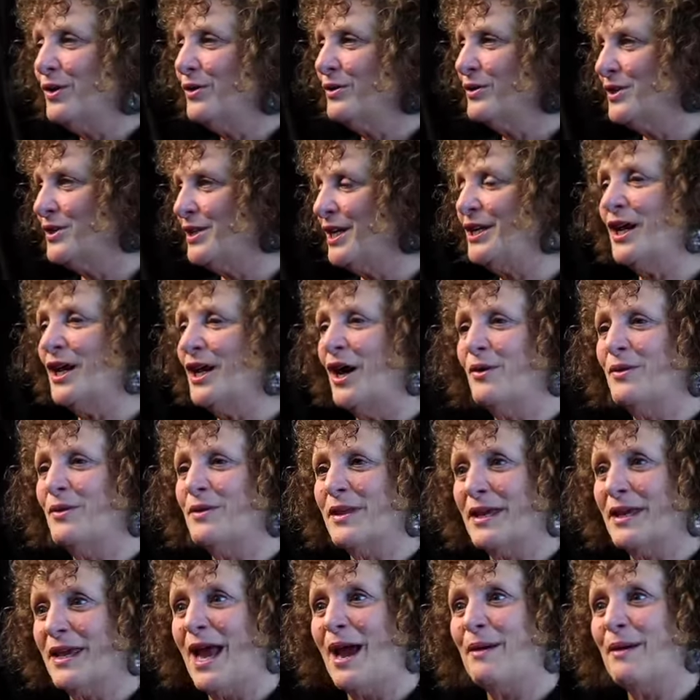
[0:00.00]
Cedo and
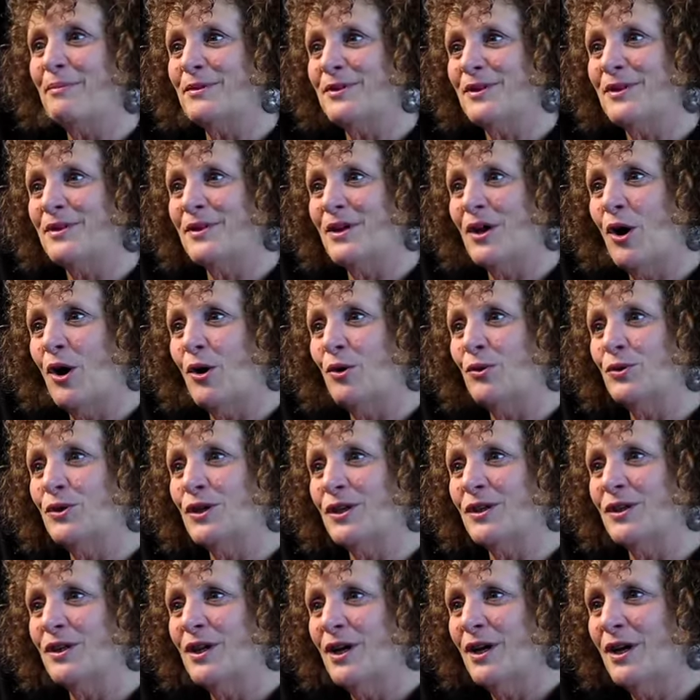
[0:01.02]
the captain, the
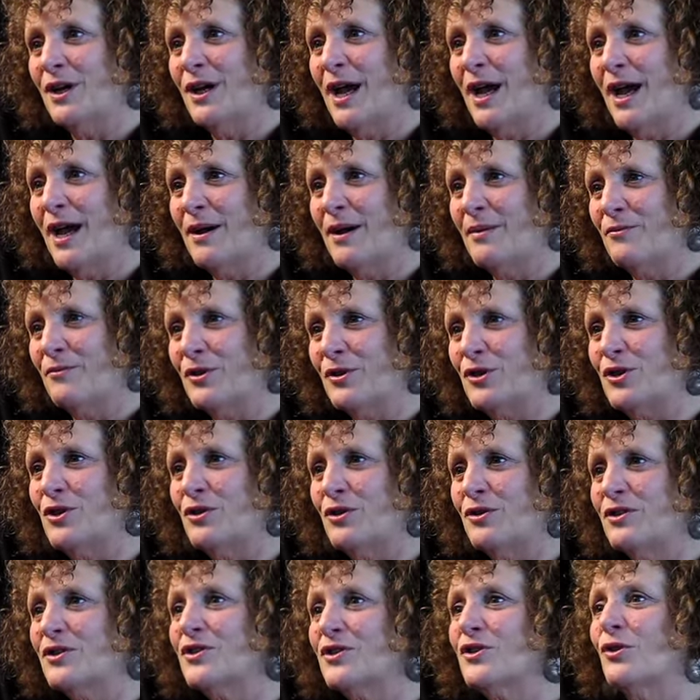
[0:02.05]
older
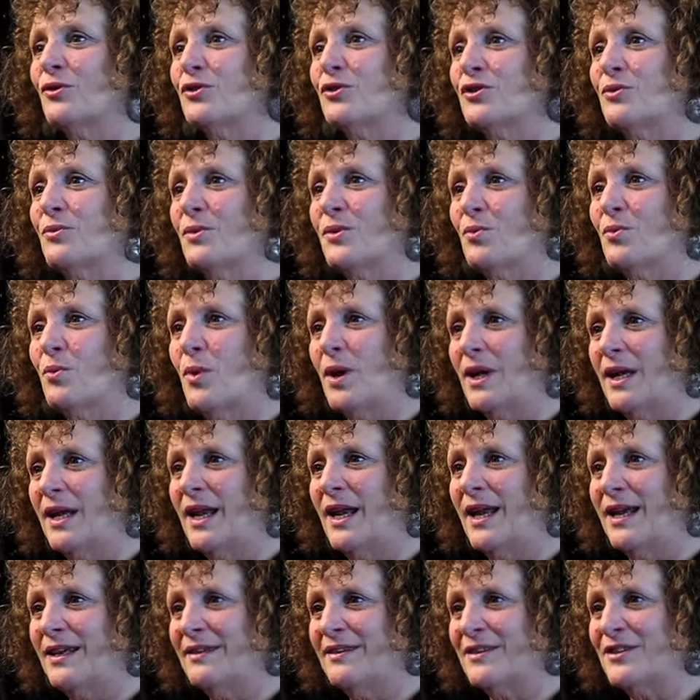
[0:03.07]
returned soldier with one
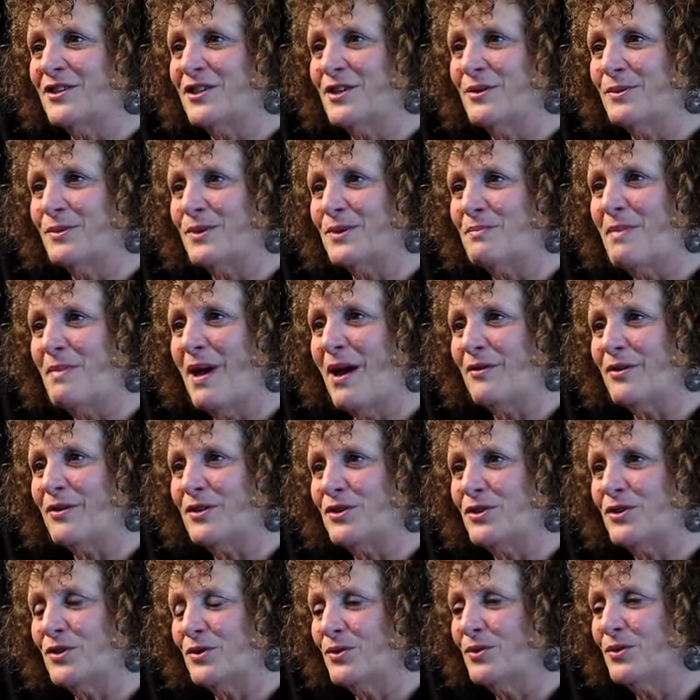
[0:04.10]
leg that she was
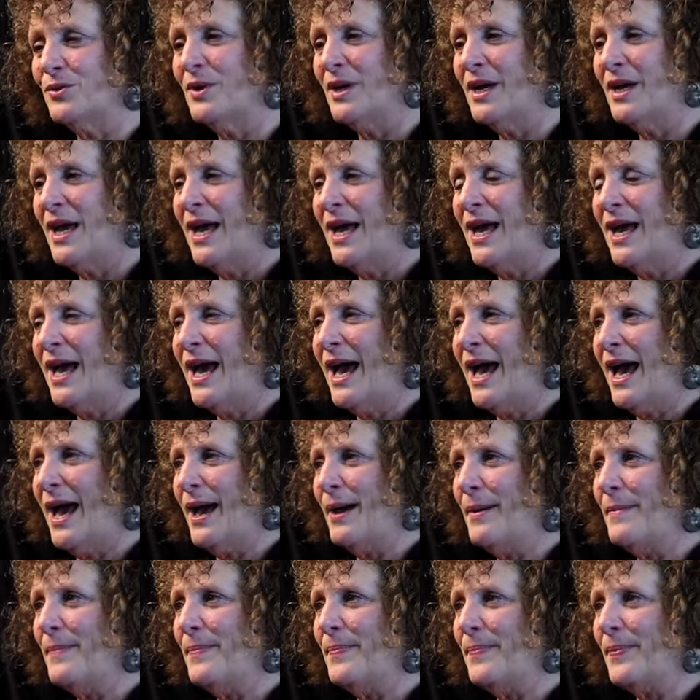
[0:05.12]
married to.
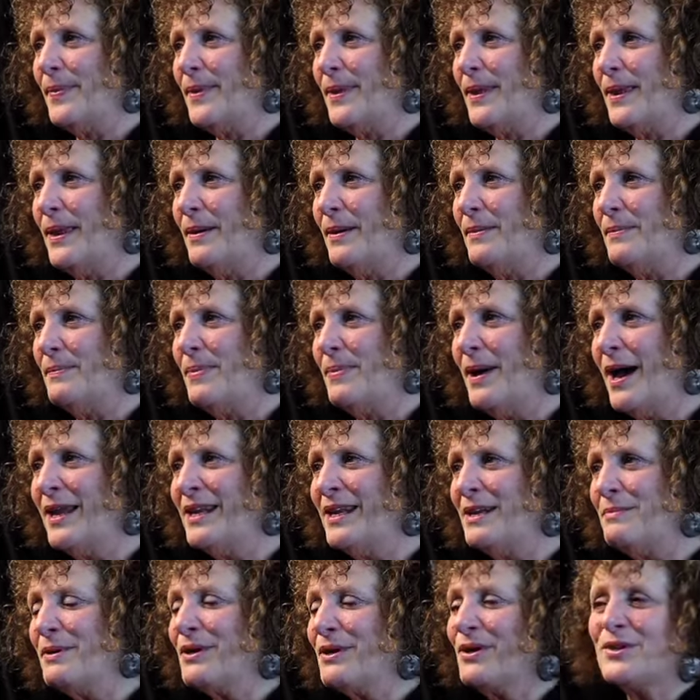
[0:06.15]

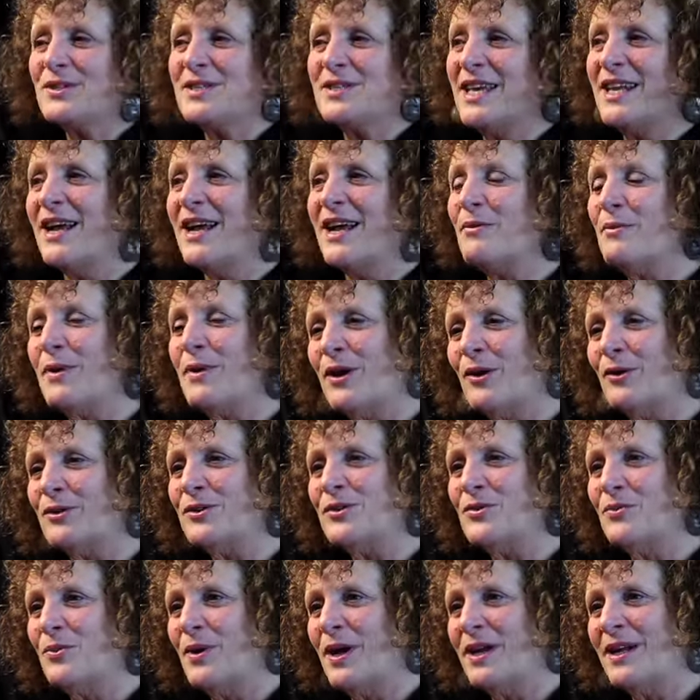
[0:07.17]
Partly because then I went on
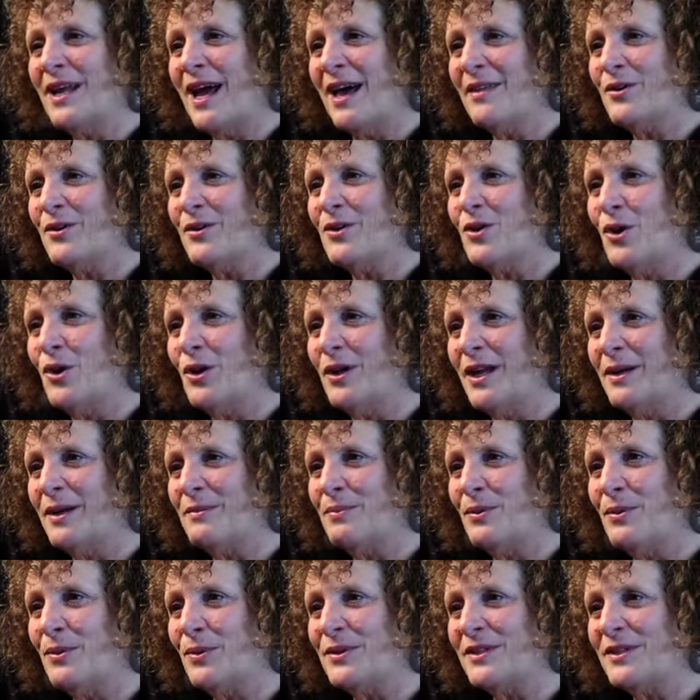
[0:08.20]
to read other
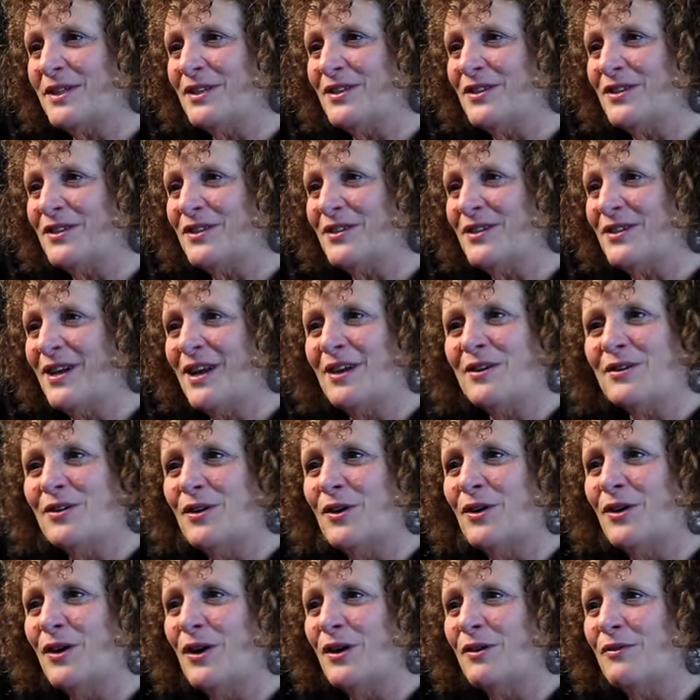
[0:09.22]
Colette books and
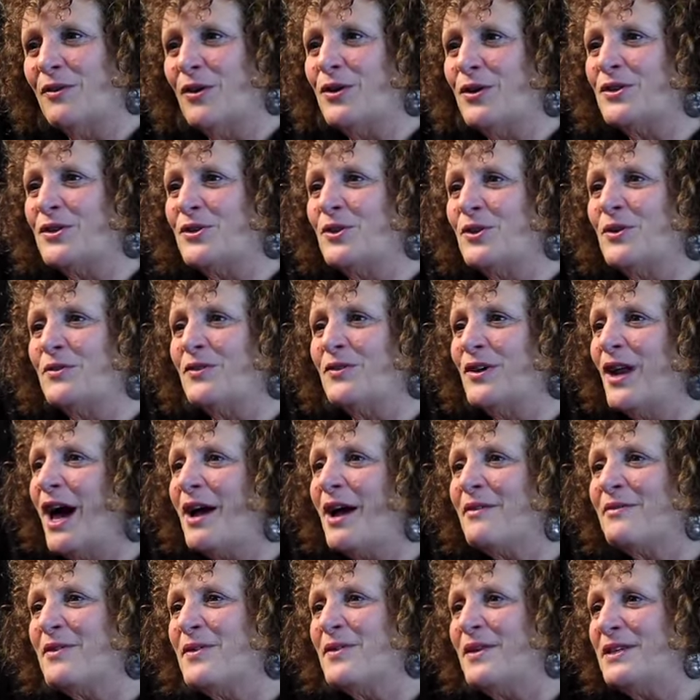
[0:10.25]
her, of her sort of
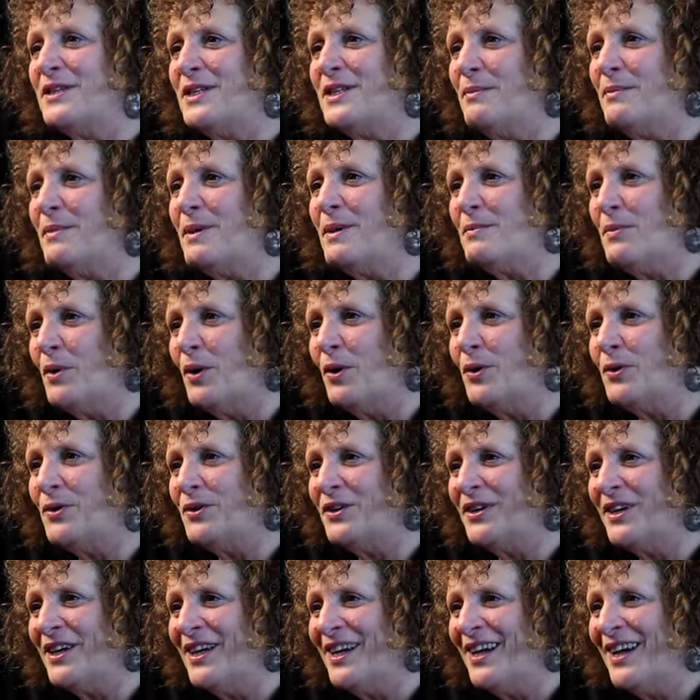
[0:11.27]
life in the
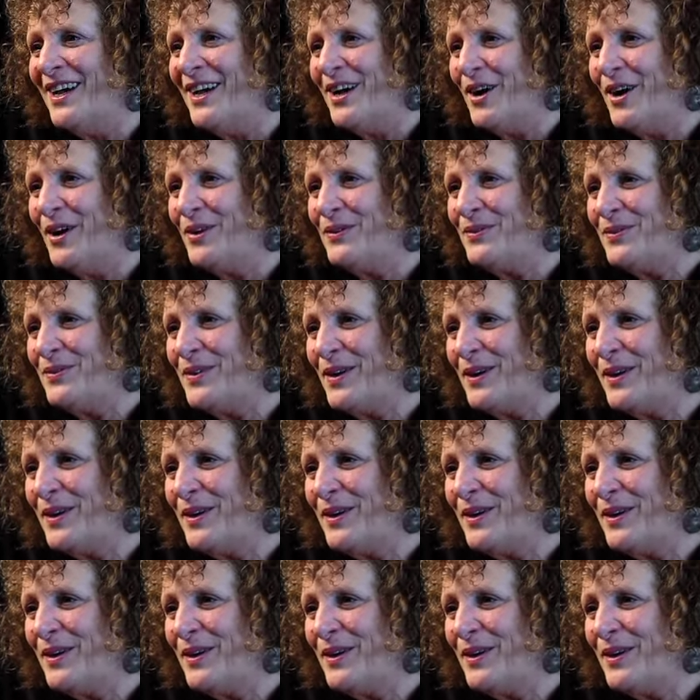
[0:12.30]
demi-monde of